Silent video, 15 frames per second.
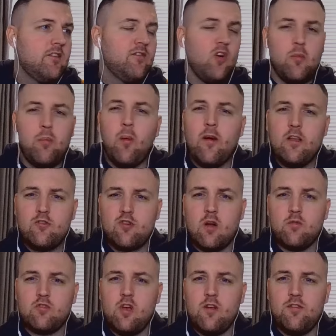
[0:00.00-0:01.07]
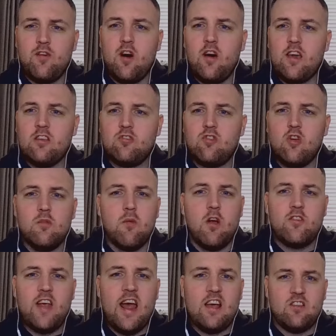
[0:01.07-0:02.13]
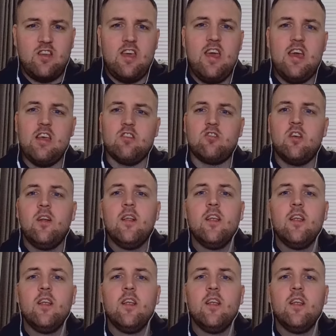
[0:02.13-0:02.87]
Four-point drop so far is too much as it is.